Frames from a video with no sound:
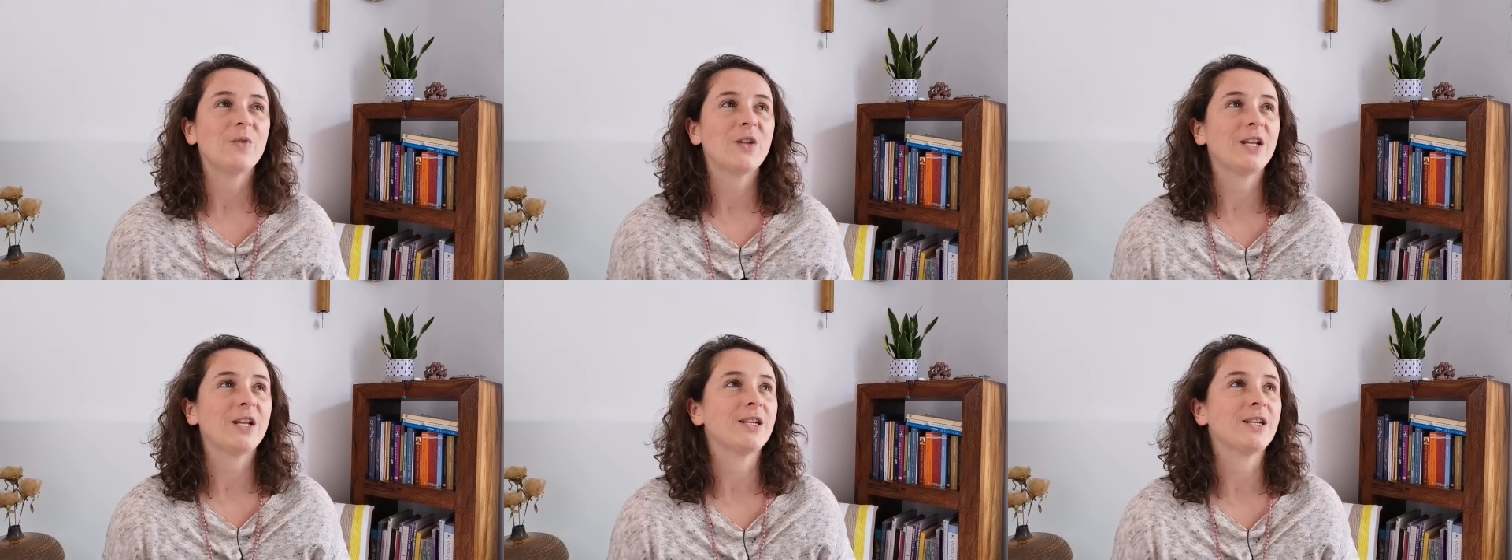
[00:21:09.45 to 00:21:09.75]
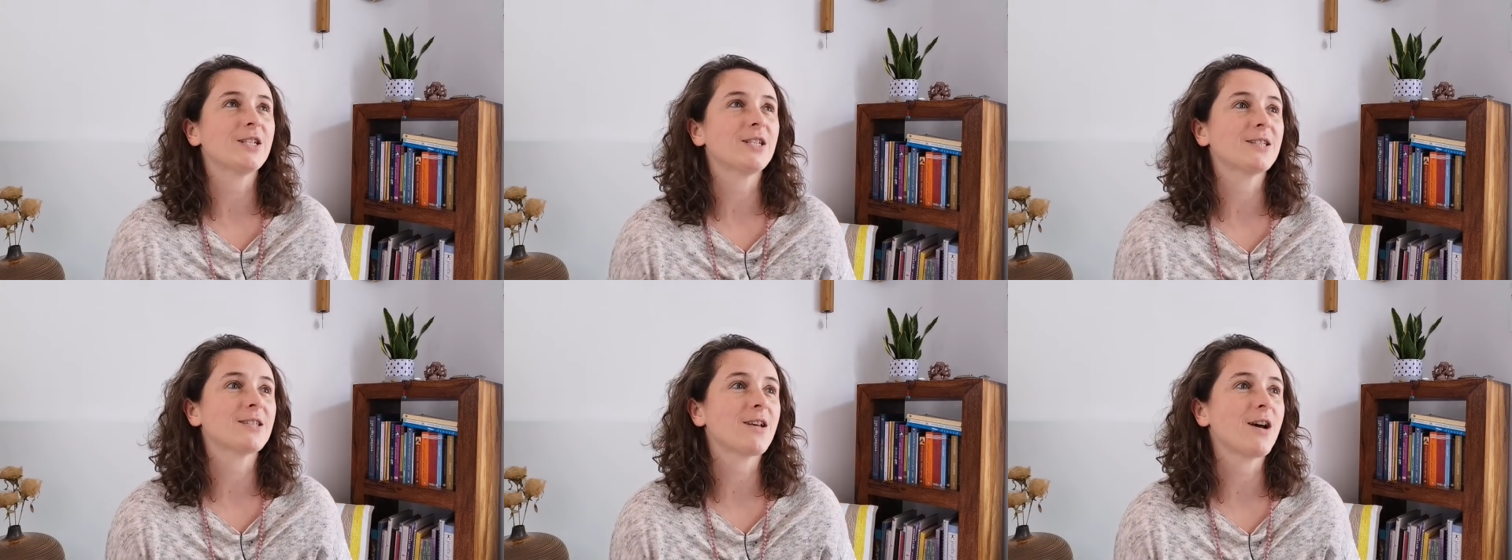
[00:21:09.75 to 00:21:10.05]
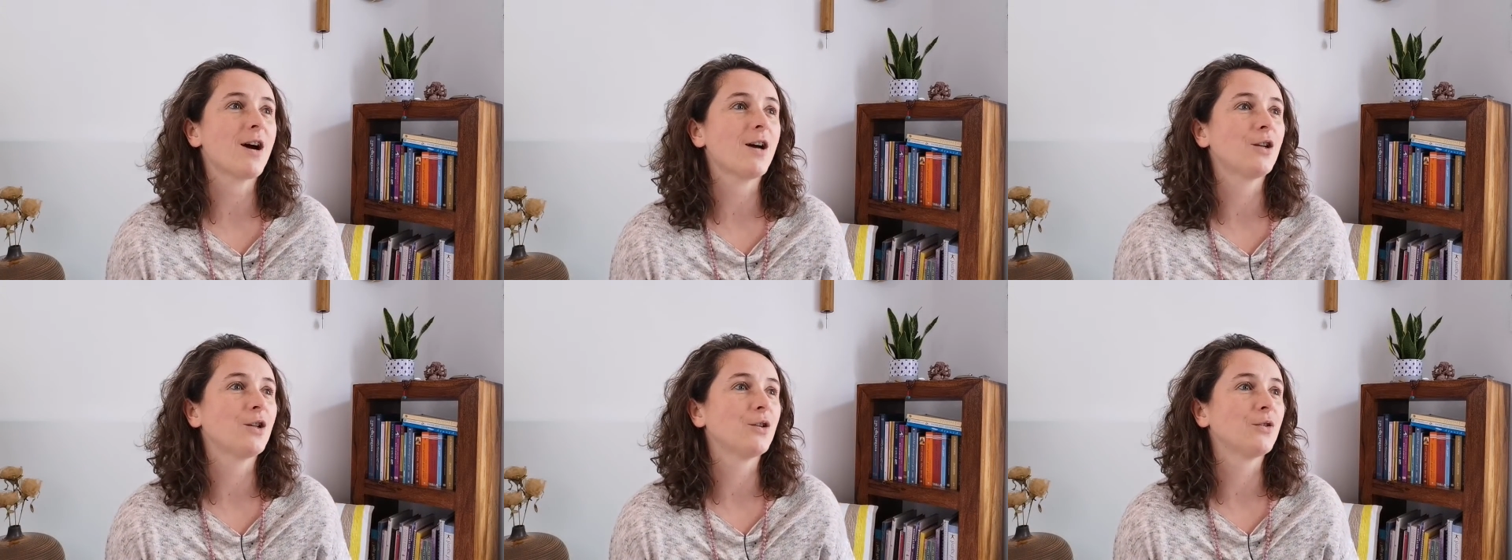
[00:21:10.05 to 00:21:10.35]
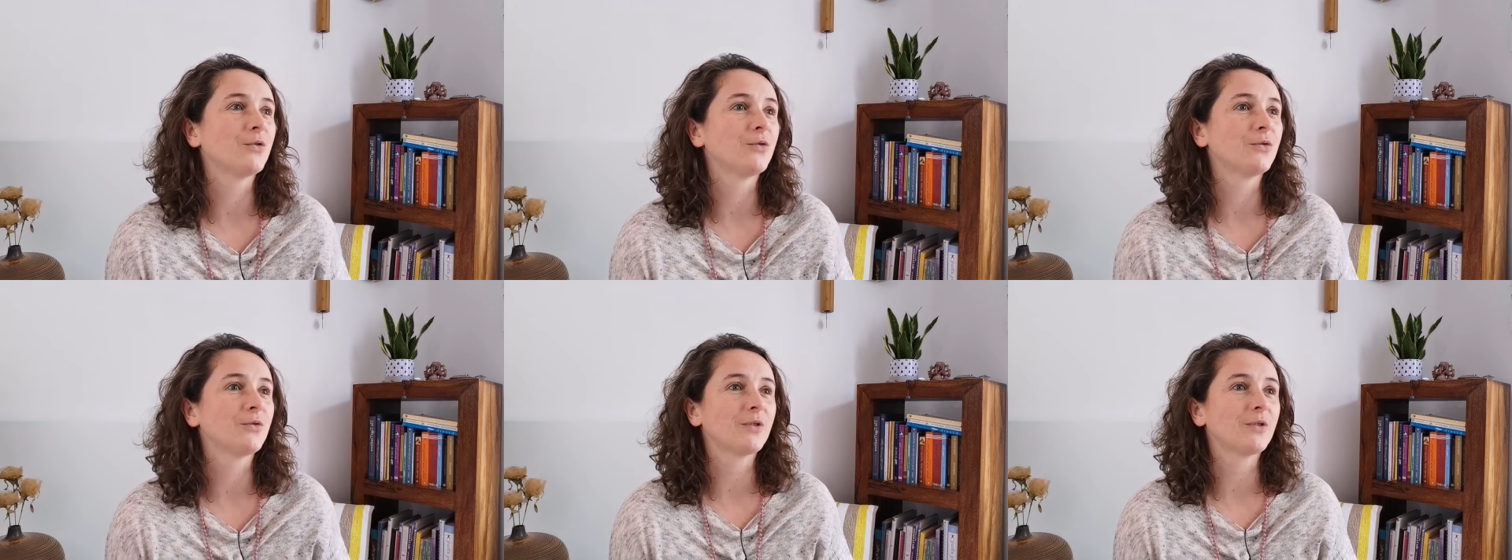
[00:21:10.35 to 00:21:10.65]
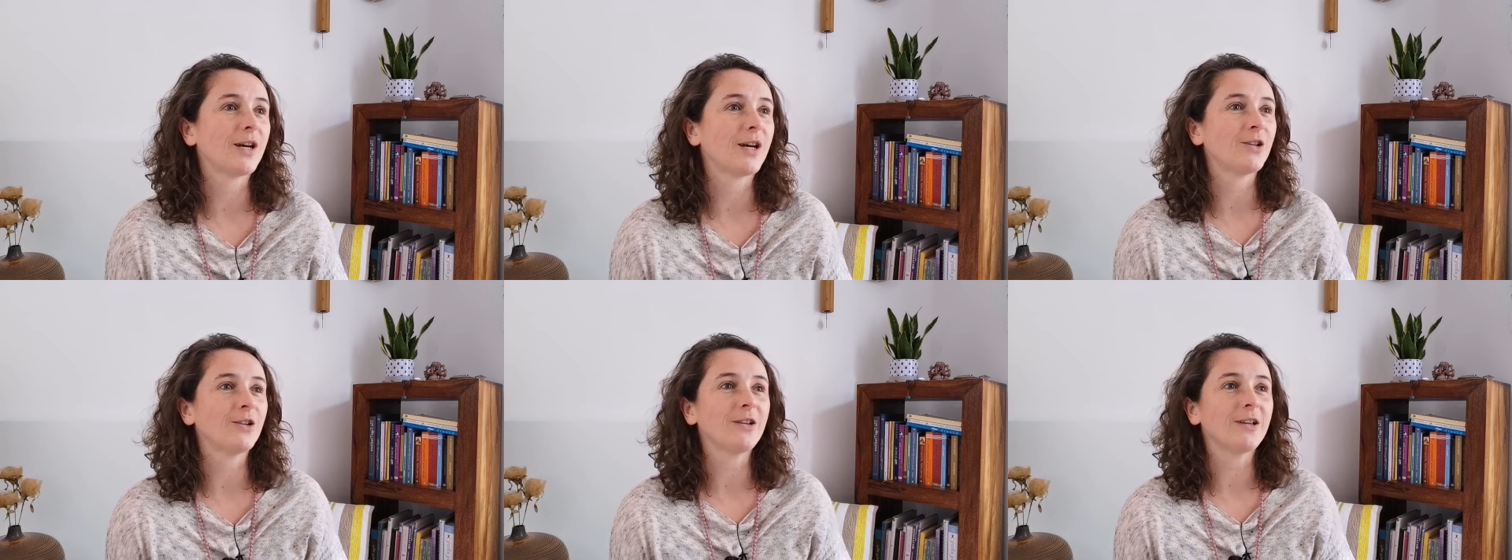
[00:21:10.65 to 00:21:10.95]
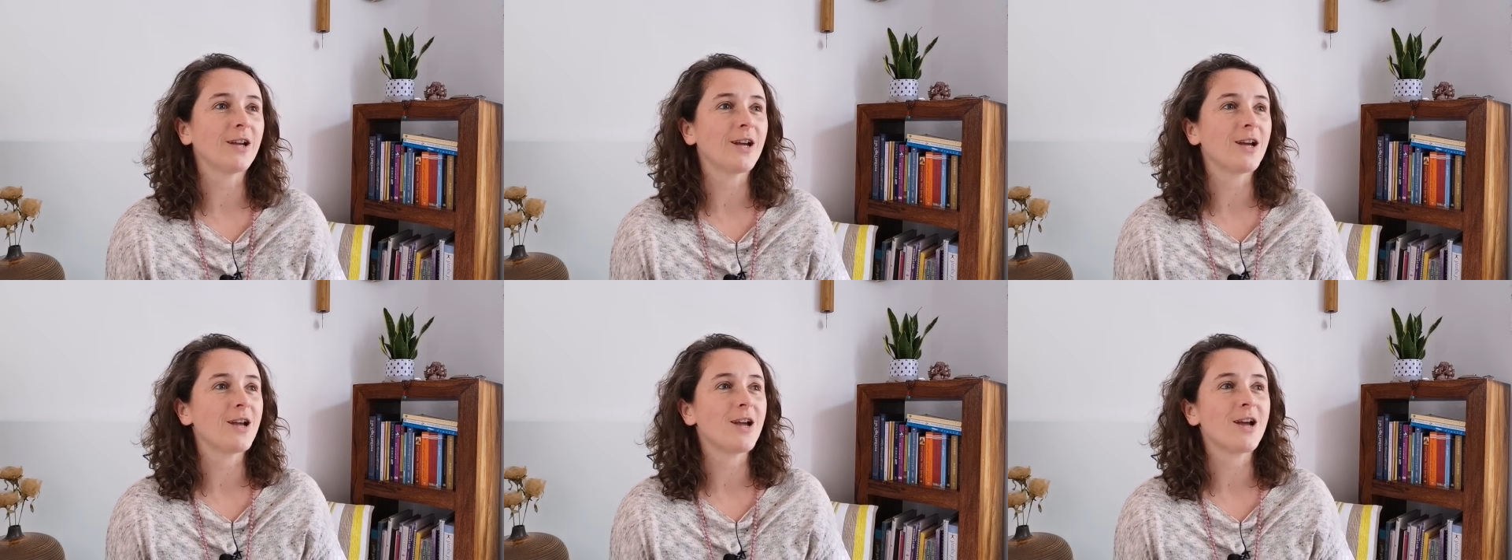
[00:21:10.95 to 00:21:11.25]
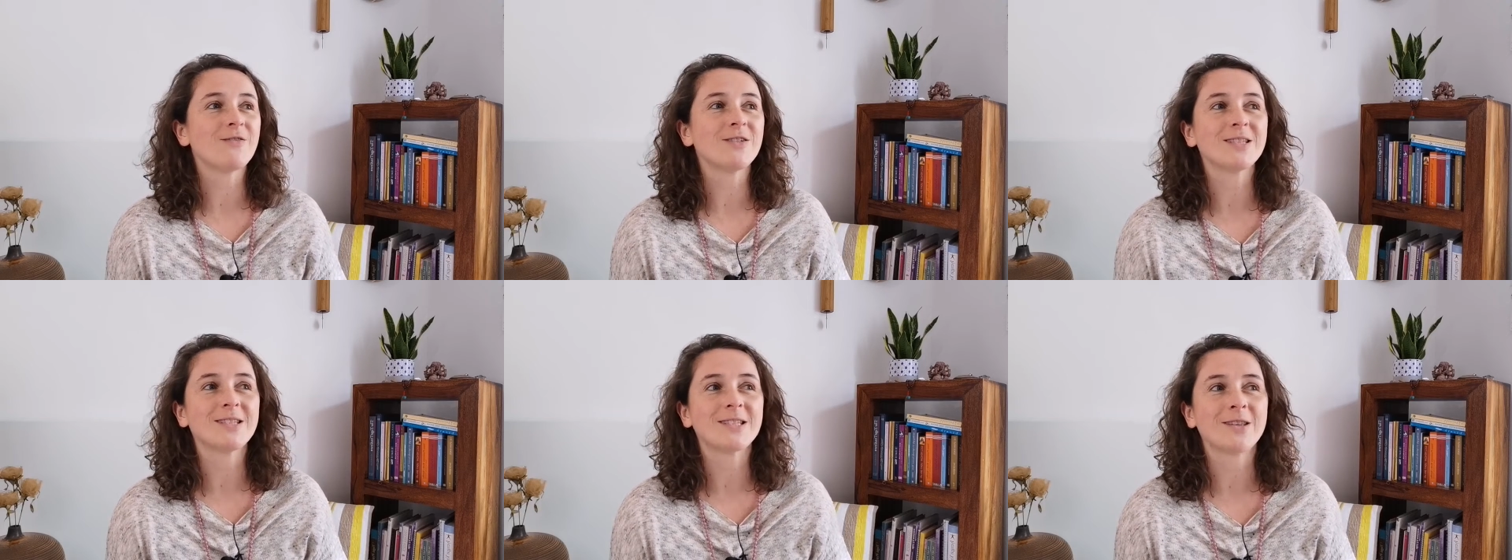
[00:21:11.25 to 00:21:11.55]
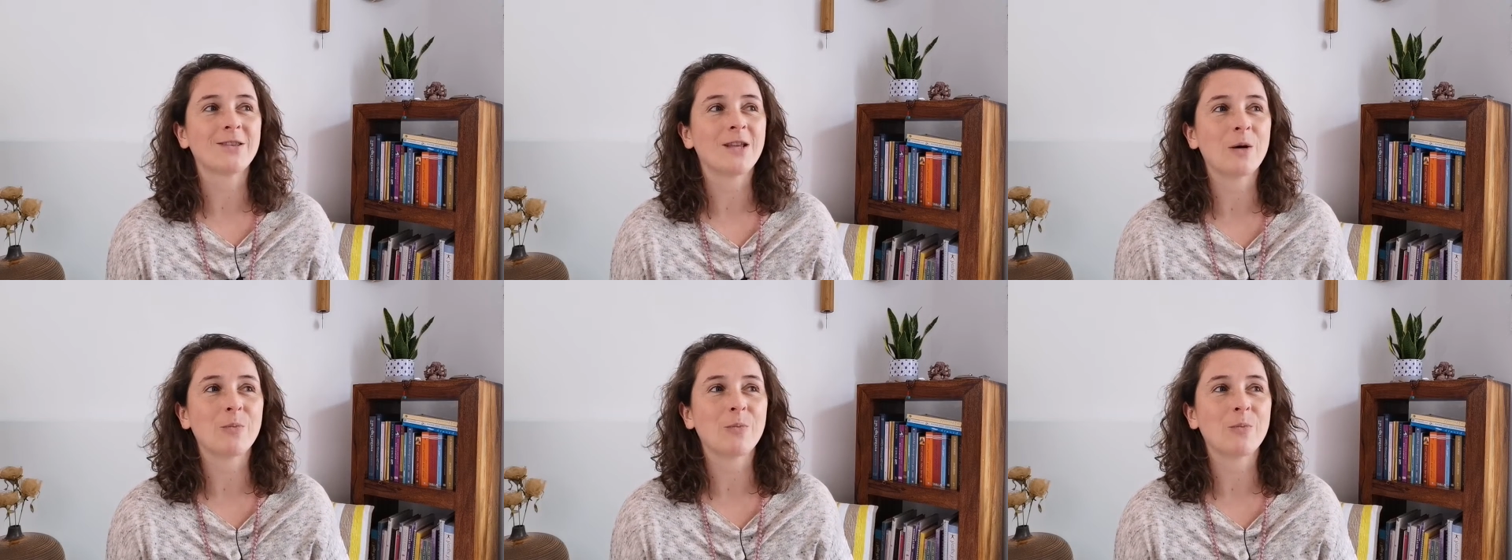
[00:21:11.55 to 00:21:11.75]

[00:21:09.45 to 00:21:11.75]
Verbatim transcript: And it just kind of, I don't think I ever said